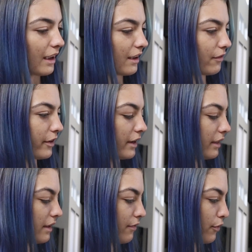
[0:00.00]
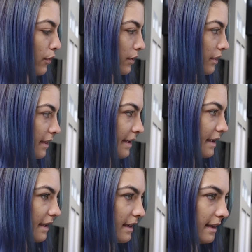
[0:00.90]
And finally for
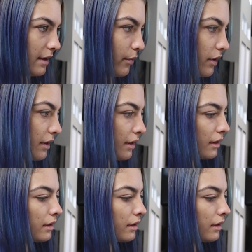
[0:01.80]
the kitty one,